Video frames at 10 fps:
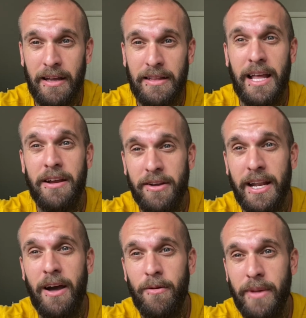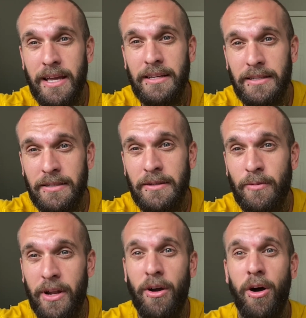Now you're going to help me
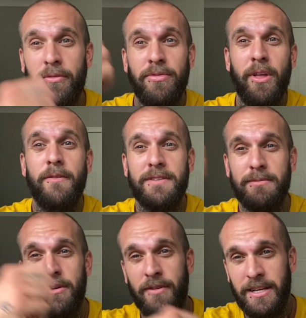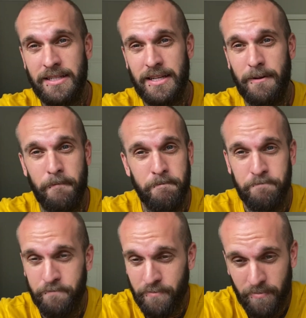when I got a knife to my wrist?
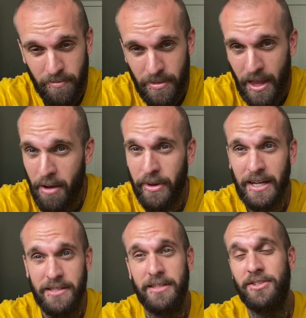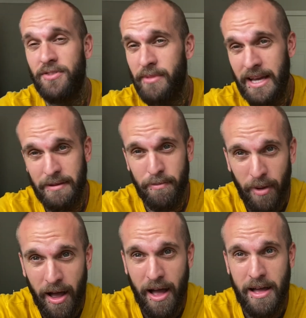I mean, that's extremity,
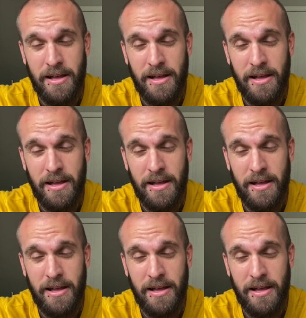but